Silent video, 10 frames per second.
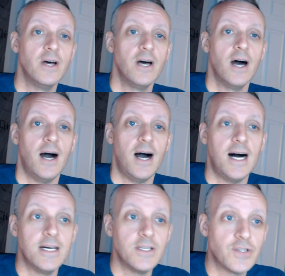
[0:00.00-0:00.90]

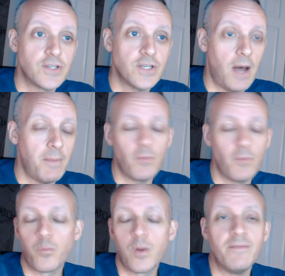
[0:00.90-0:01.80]
Uh, so, I mean,
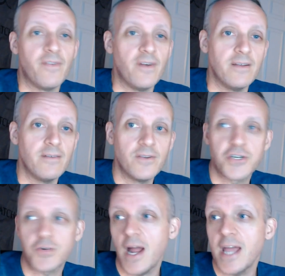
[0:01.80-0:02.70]
Renfri,
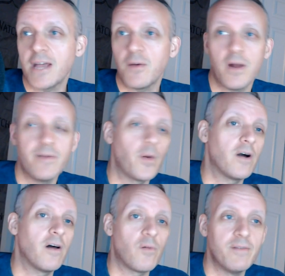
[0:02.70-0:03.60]
Shrike, whatever you want to
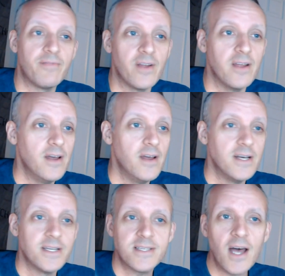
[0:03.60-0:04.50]
call her, Renfri,
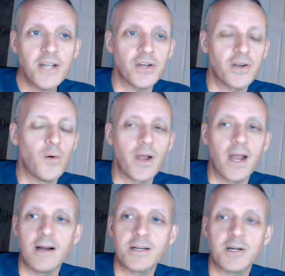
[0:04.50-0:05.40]
such a cool
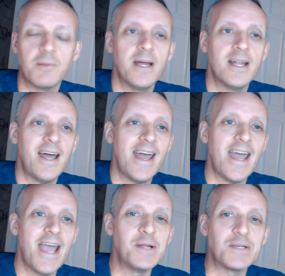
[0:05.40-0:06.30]
character, man. I
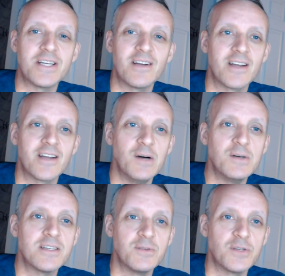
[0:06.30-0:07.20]
hate to see her go
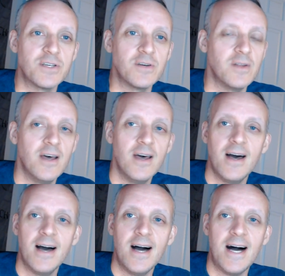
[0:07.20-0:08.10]
so soon.
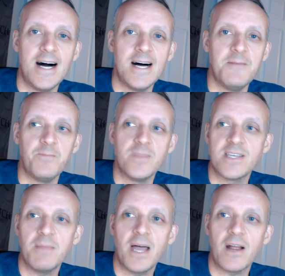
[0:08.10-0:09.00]
Uh,
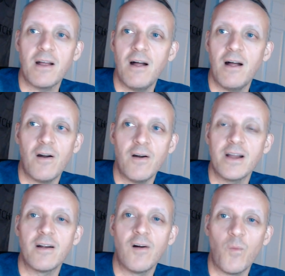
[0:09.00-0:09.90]
seemed like her and
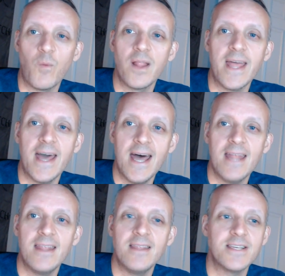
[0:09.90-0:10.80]
girl really
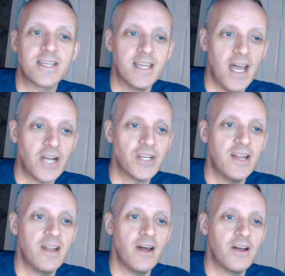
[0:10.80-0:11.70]
had this connection and
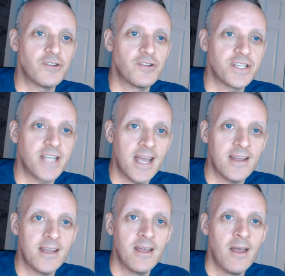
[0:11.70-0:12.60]
an
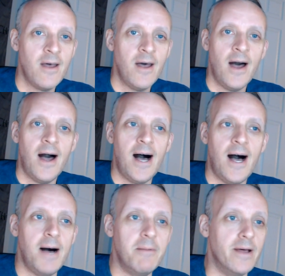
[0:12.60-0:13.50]
understanding
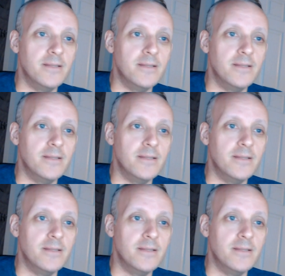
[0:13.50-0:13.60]
of it.